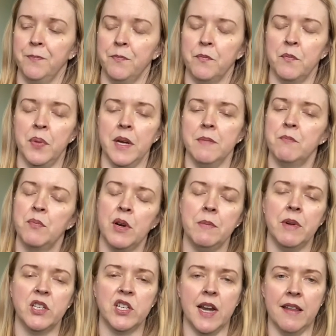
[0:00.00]
But pretty
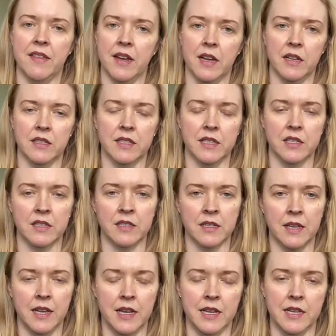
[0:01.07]
much anything else is,
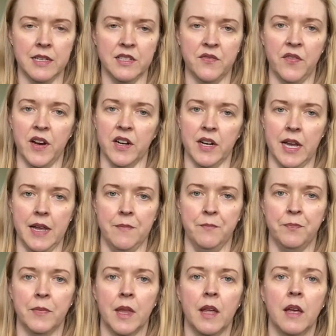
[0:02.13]
is fair game.
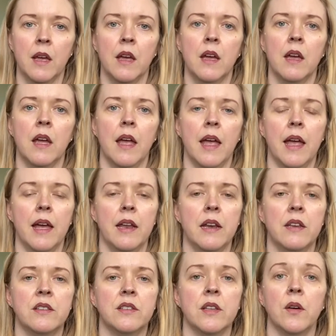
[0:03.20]
And
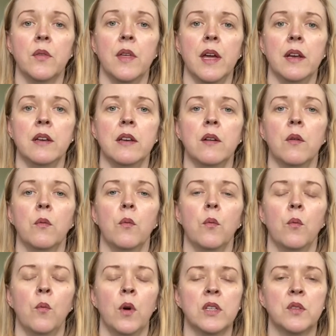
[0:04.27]
so then
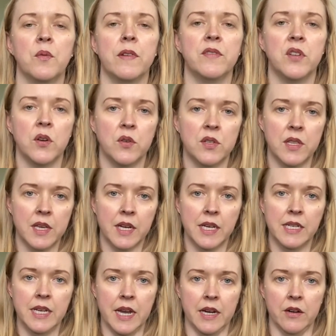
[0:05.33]
once we've chosen the
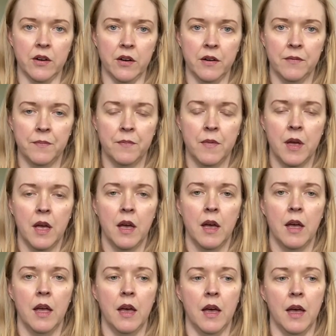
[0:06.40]
container,
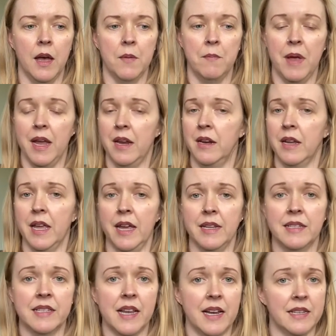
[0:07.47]
um, and again,
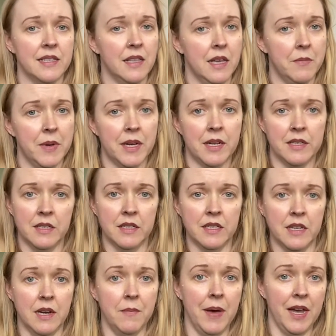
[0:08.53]
sky's the limit because it's an
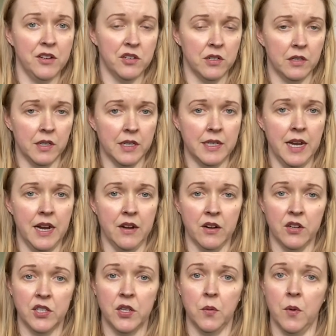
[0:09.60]
imaginal container,
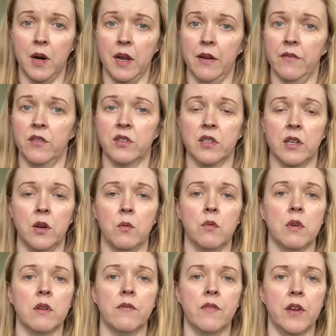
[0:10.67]
so whatever is gonna
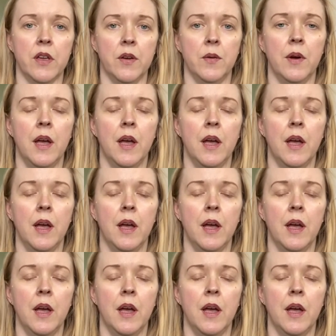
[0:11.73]
work for you.